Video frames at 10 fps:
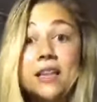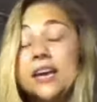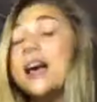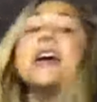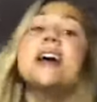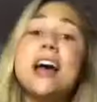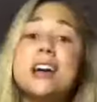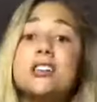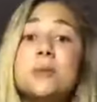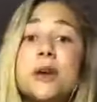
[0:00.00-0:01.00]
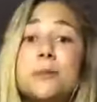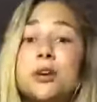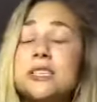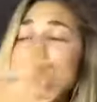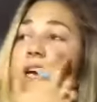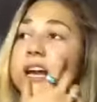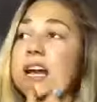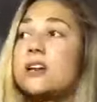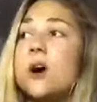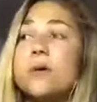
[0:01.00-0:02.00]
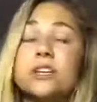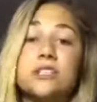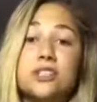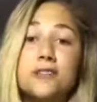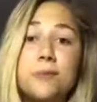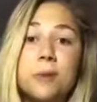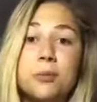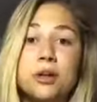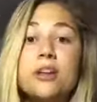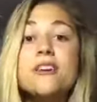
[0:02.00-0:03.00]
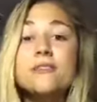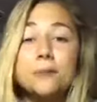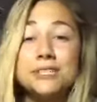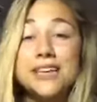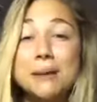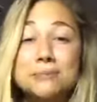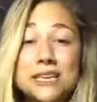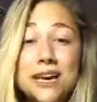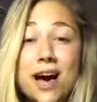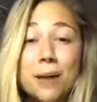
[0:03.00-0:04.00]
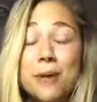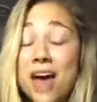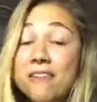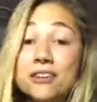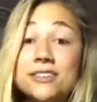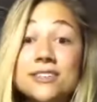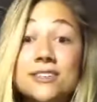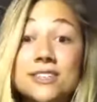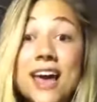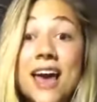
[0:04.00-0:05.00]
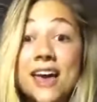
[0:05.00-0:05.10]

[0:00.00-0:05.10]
Like I used to be a barista and I'd go in and serve people from this empty cup every single day.